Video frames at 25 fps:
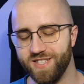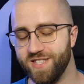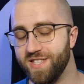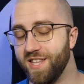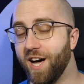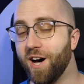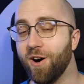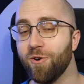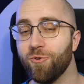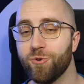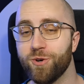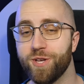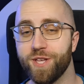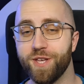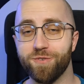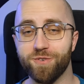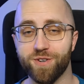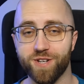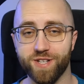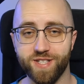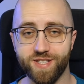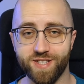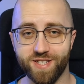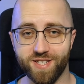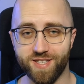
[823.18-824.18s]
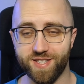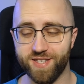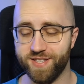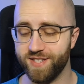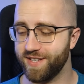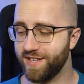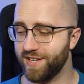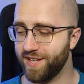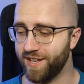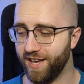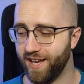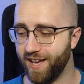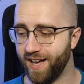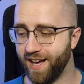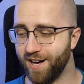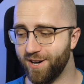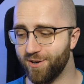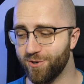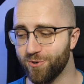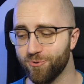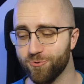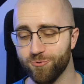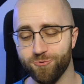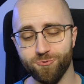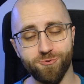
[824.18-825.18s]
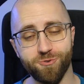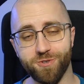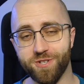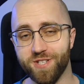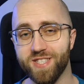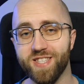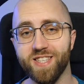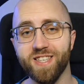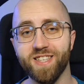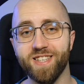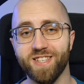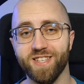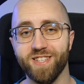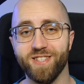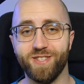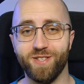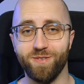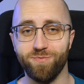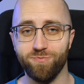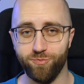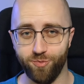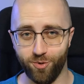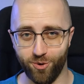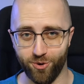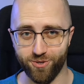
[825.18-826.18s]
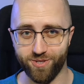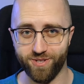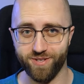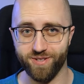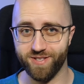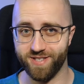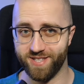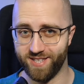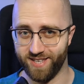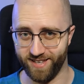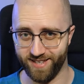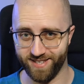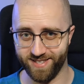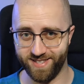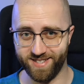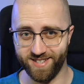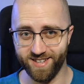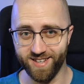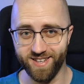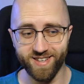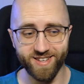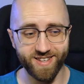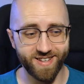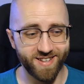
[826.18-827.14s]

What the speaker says: Now here it is, how reading is important, kids.